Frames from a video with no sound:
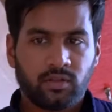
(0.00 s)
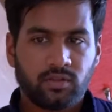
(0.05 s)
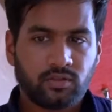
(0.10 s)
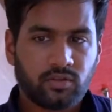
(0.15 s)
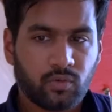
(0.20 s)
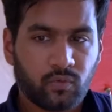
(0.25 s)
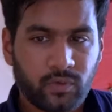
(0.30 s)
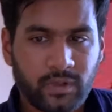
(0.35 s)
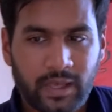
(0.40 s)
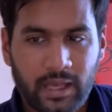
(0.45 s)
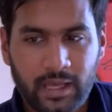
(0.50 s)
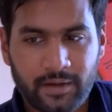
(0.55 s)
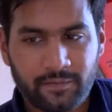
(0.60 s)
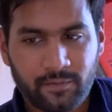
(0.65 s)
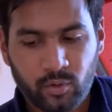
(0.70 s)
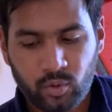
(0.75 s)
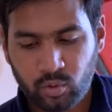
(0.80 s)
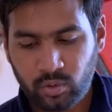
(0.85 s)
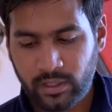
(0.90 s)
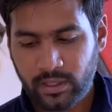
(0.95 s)
So we have
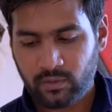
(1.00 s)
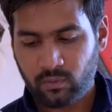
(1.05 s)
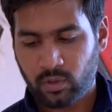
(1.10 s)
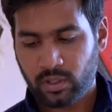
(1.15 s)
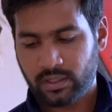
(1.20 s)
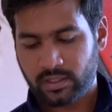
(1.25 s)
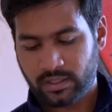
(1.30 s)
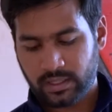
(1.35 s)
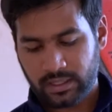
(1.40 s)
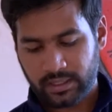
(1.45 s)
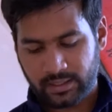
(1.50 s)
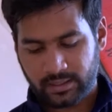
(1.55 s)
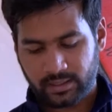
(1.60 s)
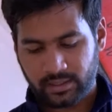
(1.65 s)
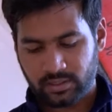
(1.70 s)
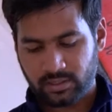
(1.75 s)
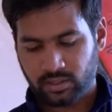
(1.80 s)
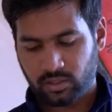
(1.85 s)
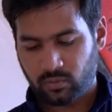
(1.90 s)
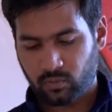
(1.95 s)
two rainwater
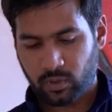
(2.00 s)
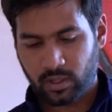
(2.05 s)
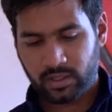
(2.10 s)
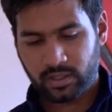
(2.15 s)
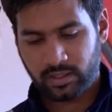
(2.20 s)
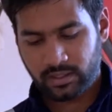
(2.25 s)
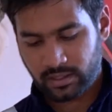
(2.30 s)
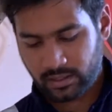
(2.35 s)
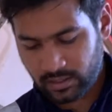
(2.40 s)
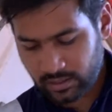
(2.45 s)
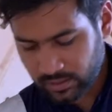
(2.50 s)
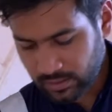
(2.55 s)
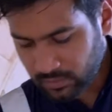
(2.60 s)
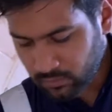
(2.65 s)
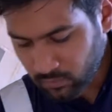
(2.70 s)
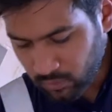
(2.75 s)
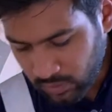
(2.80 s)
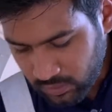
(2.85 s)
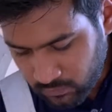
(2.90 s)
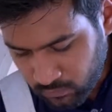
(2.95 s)
collectors, one here and
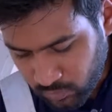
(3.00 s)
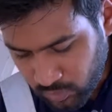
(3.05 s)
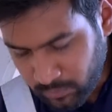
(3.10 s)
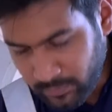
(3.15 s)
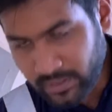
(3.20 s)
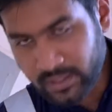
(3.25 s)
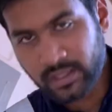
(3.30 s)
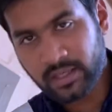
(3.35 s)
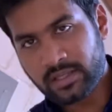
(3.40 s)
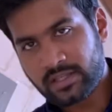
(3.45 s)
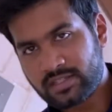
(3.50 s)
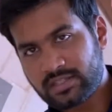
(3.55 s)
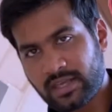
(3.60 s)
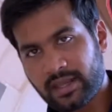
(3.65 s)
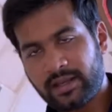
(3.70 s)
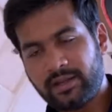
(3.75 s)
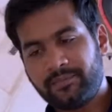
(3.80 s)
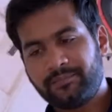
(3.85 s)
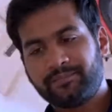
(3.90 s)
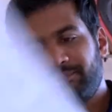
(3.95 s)
one with the
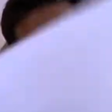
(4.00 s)
inside.